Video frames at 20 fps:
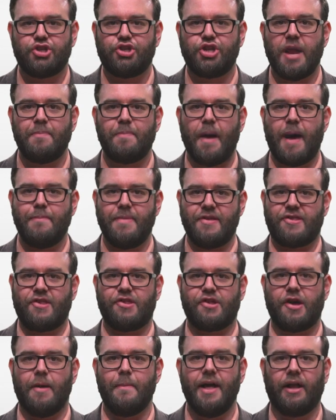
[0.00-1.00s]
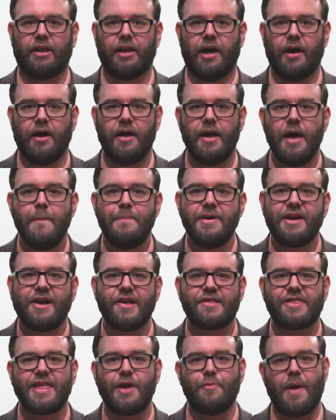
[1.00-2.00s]
shed by Mrs. Camilla,
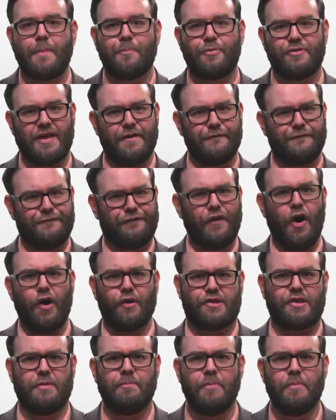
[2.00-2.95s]
because they represent false